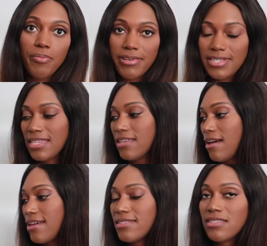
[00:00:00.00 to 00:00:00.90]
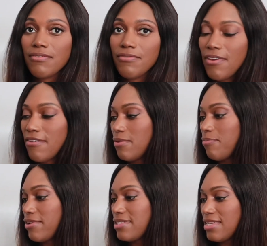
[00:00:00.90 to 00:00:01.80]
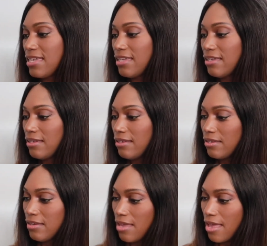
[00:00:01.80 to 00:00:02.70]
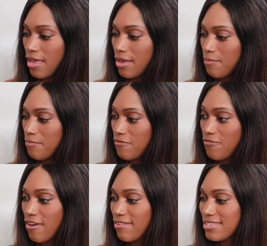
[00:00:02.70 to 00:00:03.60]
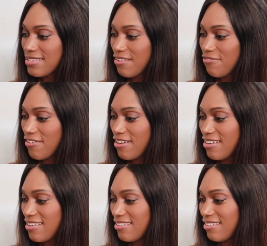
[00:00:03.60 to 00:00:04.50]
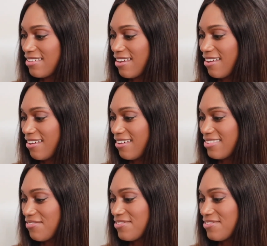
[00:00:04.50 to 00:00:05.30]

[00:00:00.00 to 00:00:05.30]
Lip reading: pretty, guys. It's very pretty. Very different. Yeah, they've